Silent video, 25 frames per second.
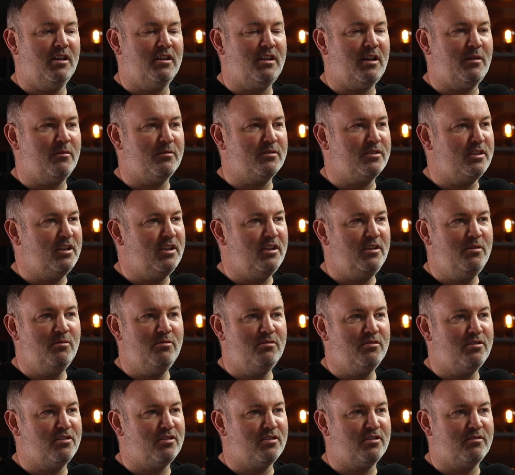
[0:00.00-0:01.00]
And that was it. You
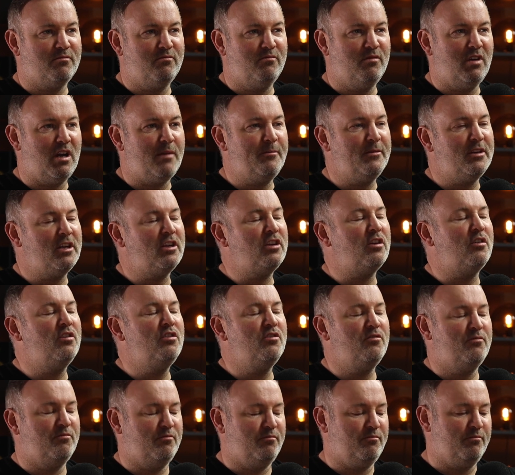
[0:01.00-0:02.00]
were just. Well, I mean, I know
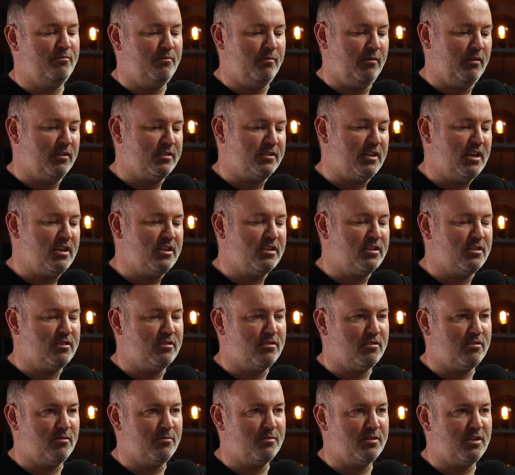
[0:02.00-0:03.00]
you've since
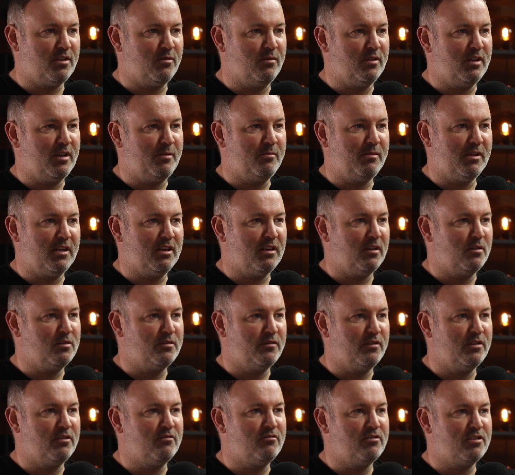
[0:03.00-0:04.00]
subsequently played loads
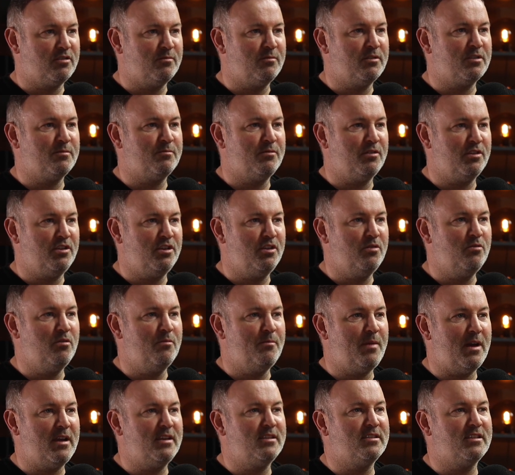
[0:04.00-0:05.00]
of other instruments, but you were
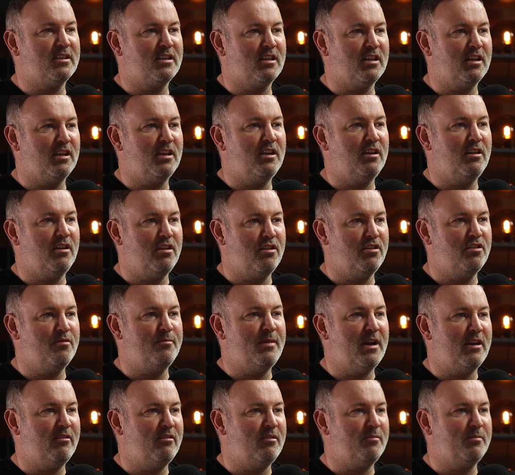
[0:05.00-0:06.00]
basically the
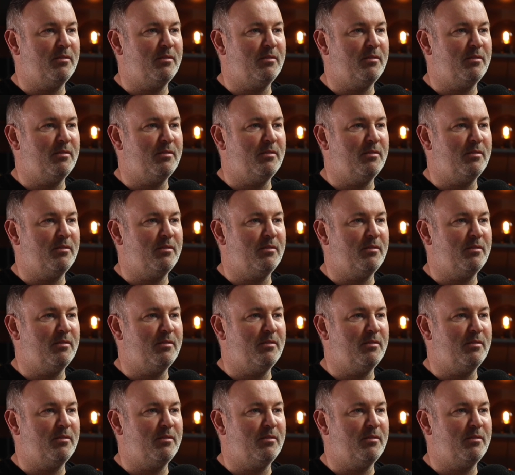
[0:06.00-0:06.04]
Barry